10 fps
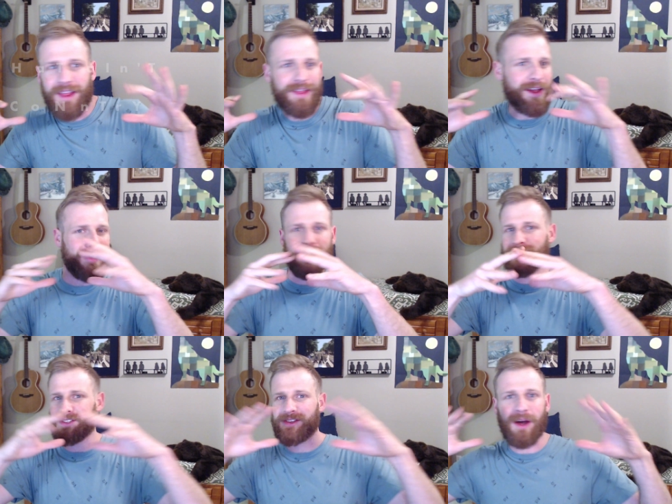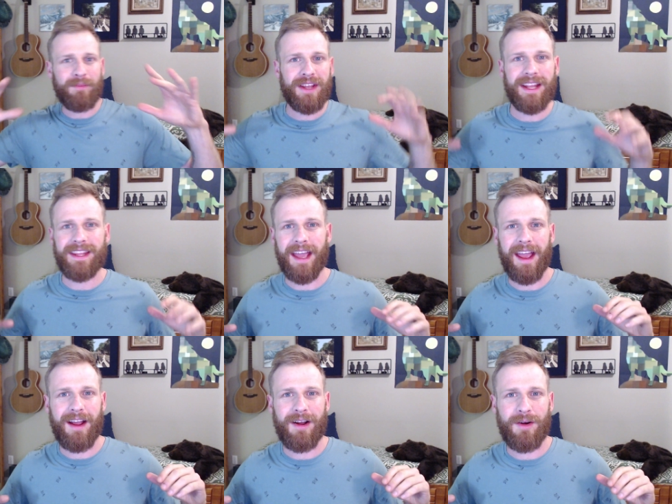there is something in the
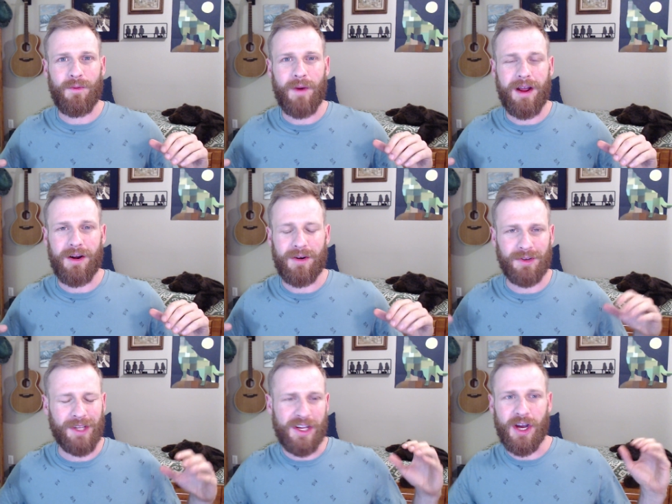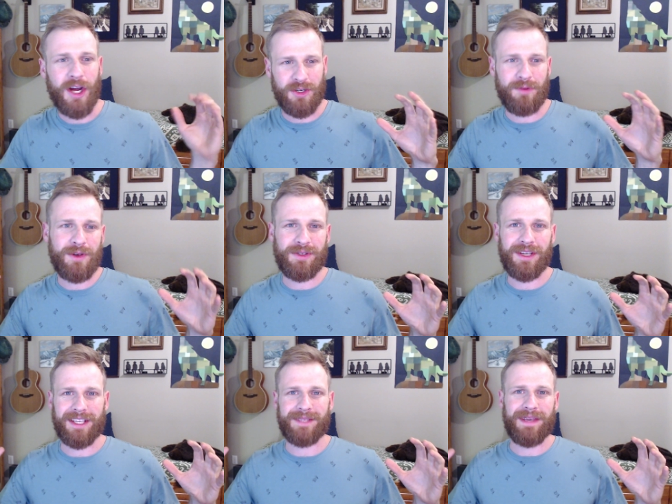air where like country
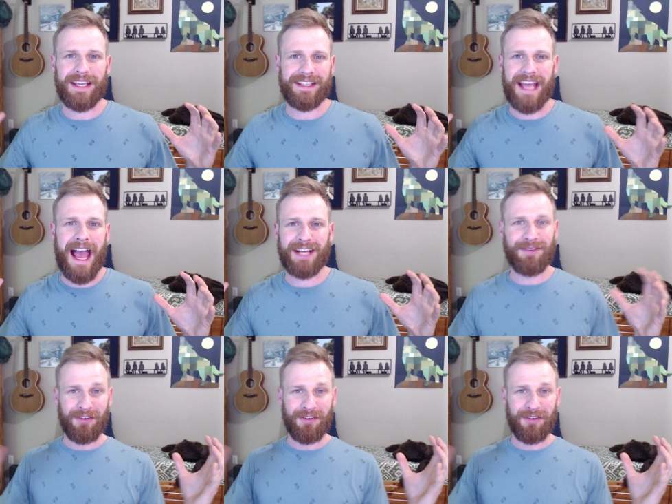music is being attacked